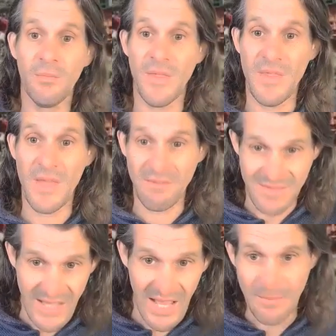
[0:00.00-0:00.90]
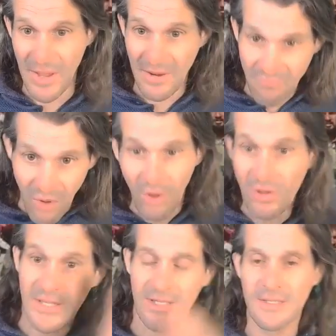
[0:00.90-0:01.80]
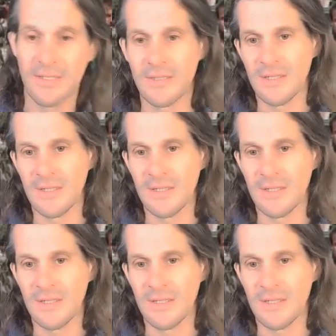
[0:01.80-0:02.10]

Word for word: when the Taliban rolled in